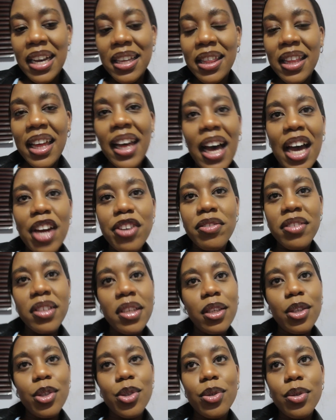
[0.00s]
think I
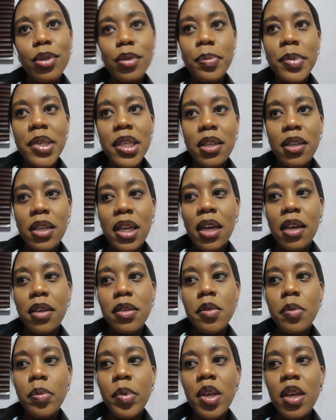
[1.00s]
really should be
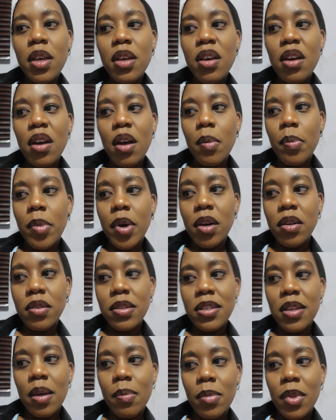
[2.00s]
like speaking
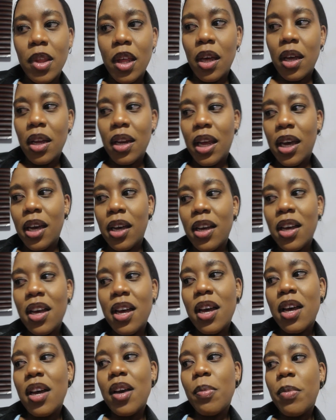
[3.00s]
about something, like
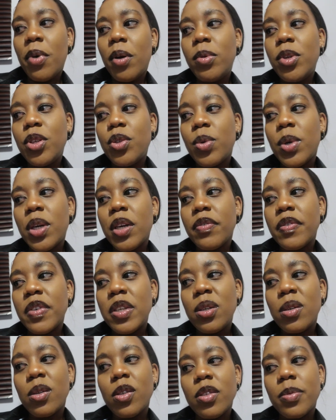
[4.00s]
probably doing a
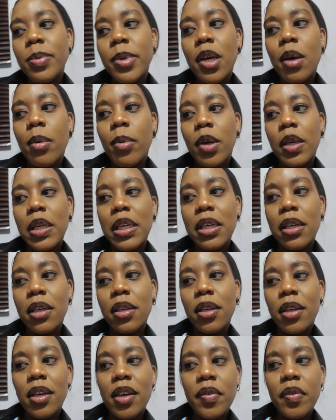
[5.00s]
video speaking about like
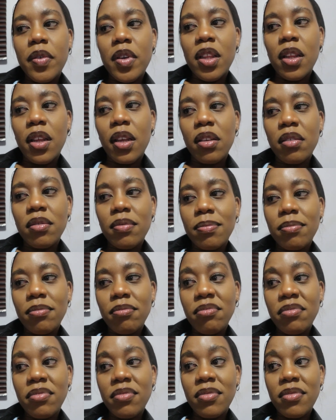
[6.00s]
everything.
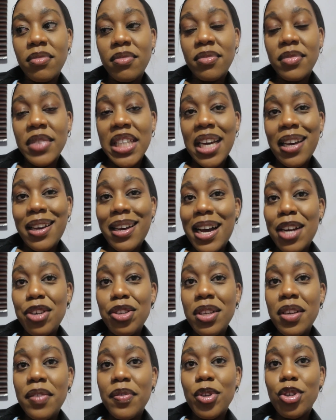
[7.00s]
I
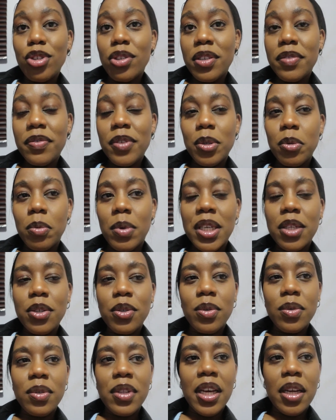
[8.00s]
don't even know if I'd want to do